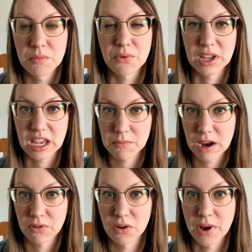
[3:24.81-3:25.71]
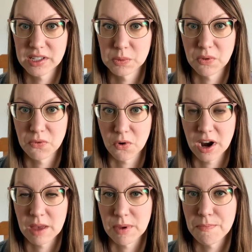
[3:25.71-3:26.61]
bringing my requests before
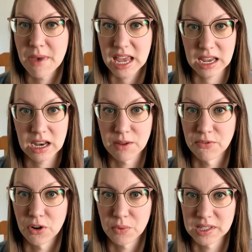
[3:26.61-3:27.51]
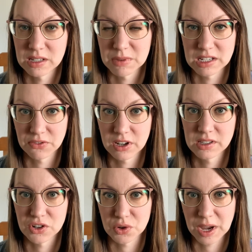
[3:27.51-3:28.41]
him, and begging him for wisdom in different
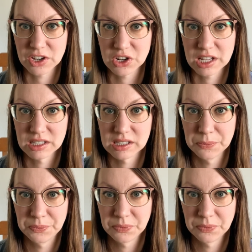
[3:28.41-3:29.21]
situations.